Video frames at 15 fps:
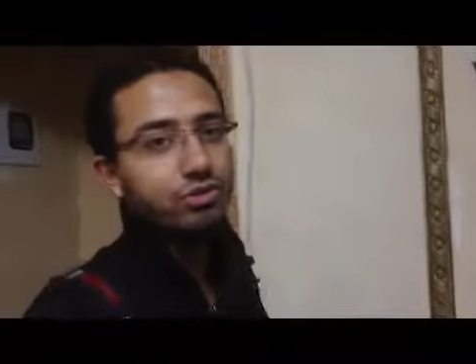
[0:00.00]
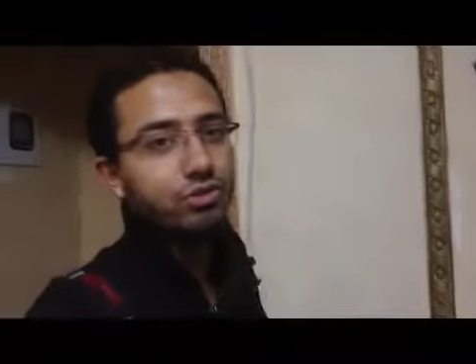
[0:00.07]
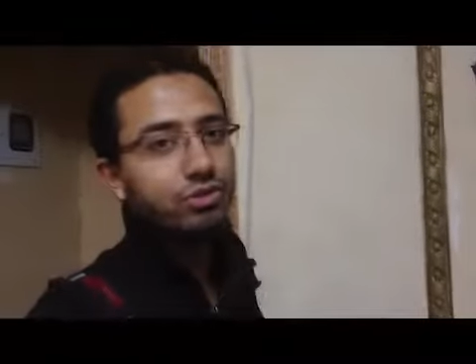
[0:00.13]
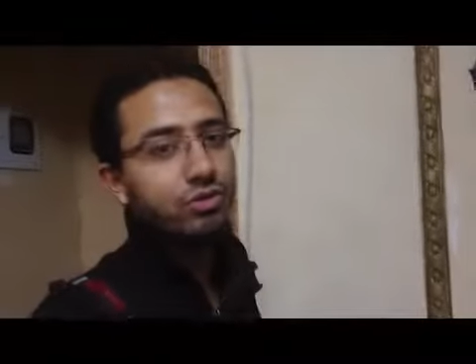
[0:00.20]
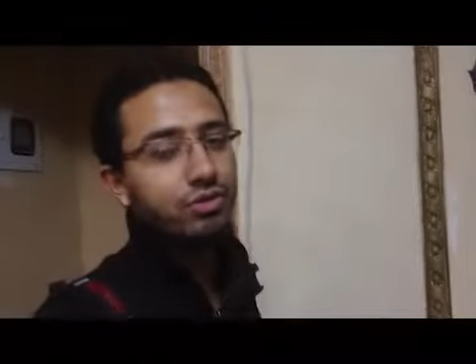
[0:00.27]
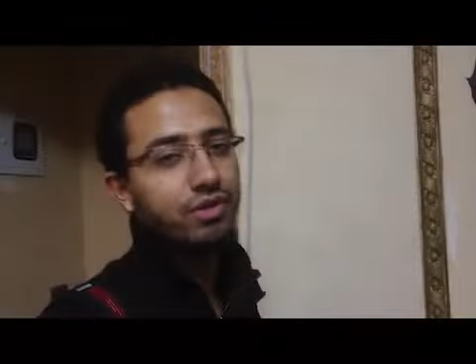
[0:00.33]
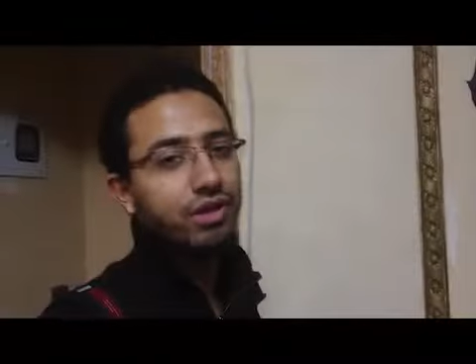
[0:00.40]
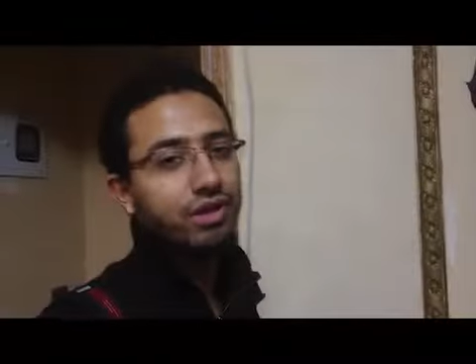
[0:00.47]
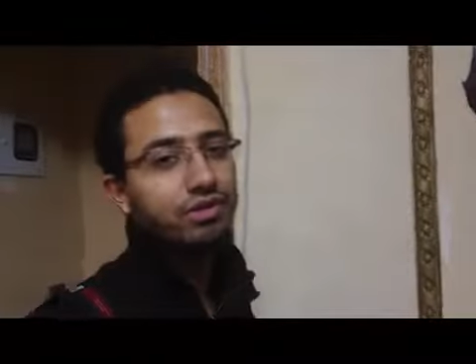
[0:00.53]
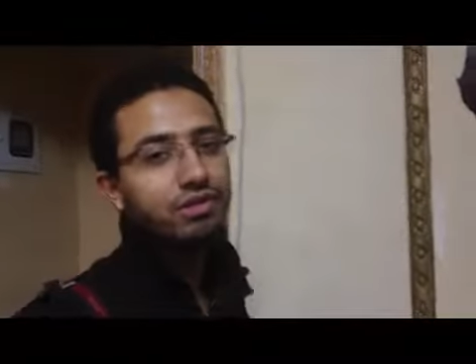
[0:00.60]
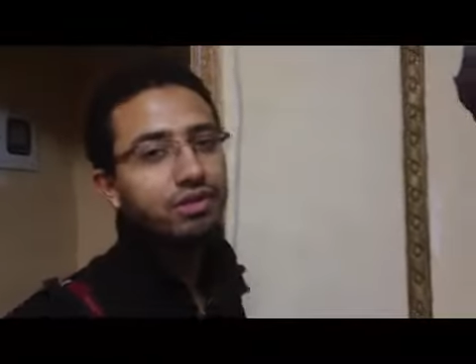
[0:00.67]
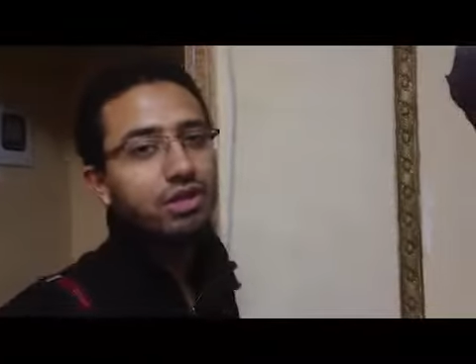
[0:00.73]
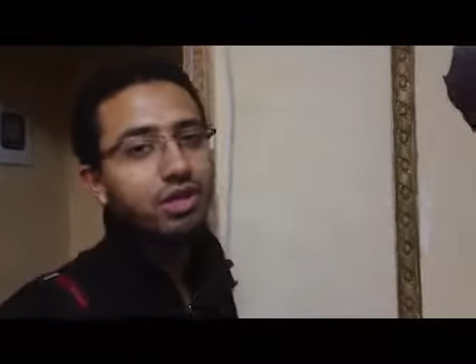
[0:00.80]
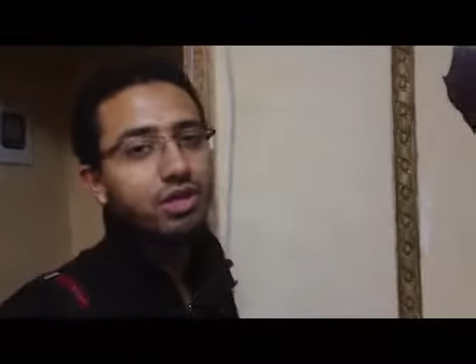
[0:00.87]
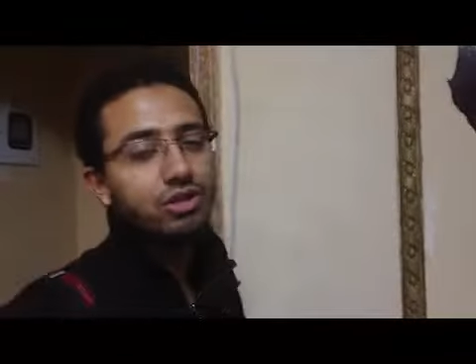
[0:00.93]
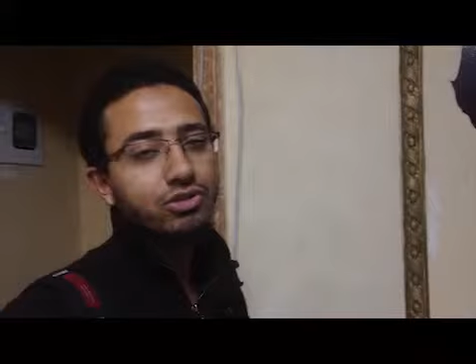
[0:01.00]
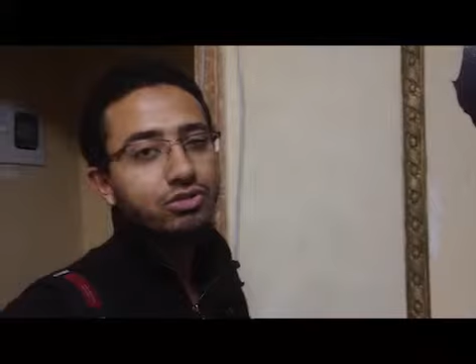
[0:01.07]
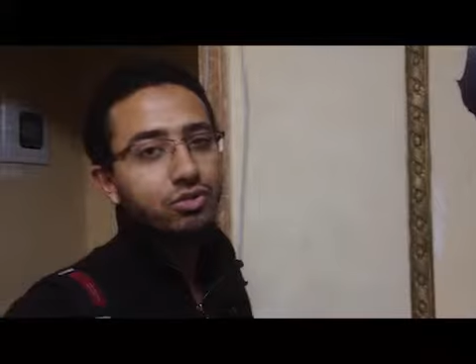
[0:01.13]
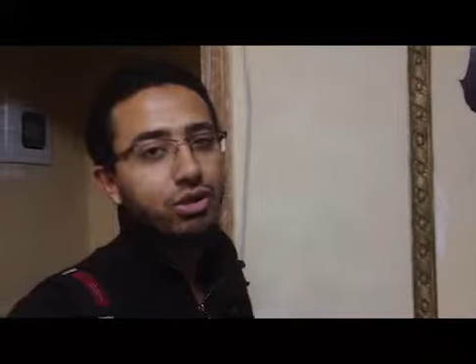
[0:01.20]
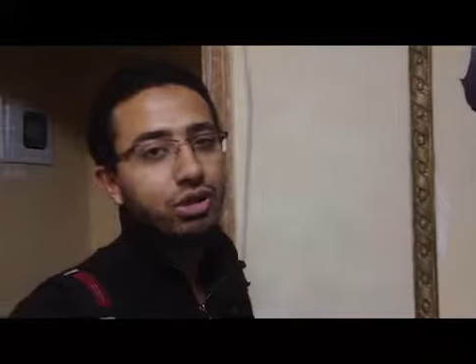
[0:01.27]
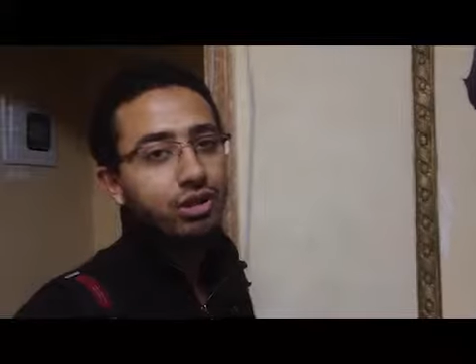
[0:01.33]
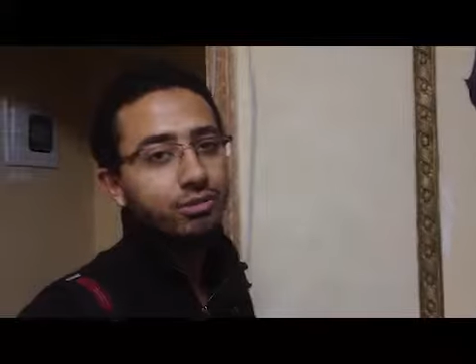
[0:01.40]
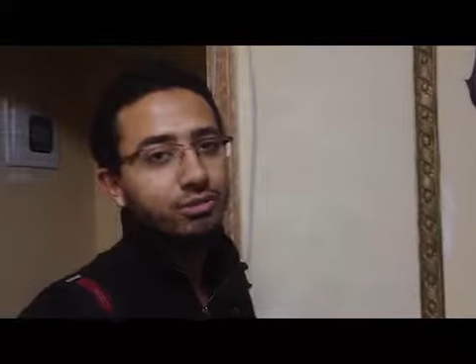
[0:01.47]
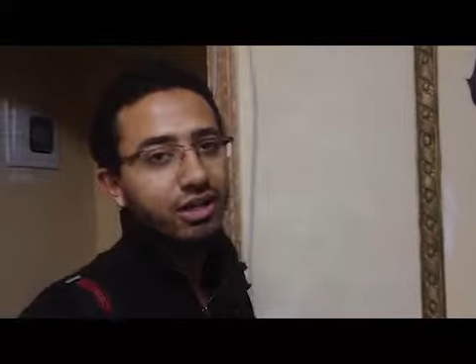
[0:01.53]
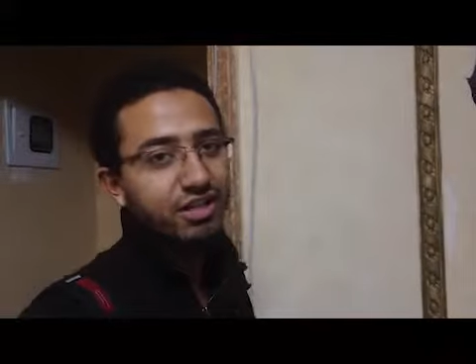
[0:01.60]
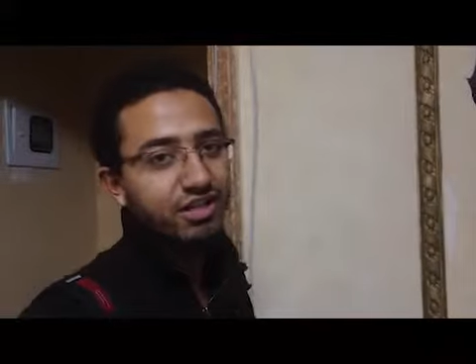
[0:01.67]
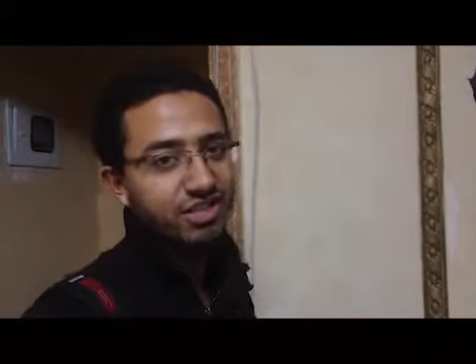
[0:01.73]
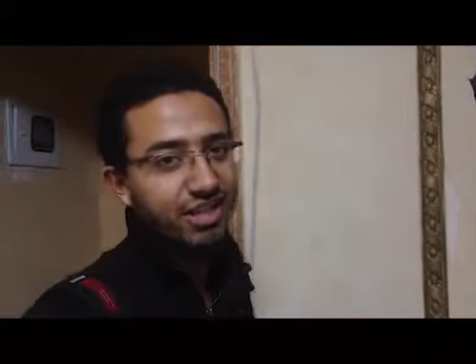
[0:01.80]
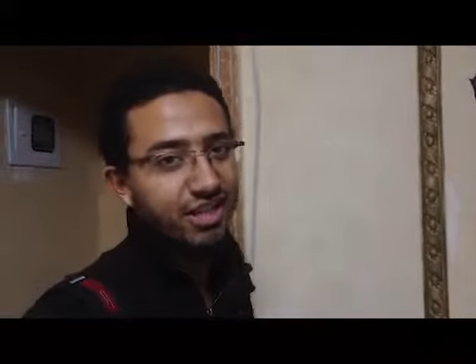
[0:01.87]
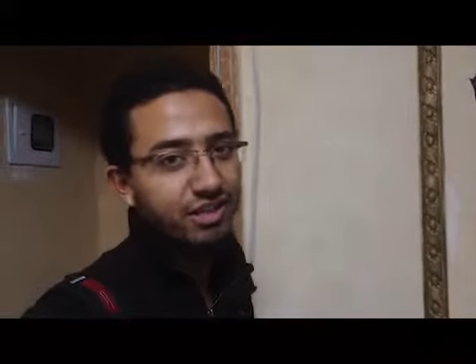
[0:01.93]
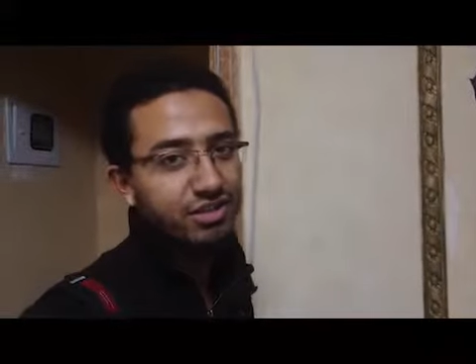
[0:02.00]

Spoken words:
wow application. You know. So it's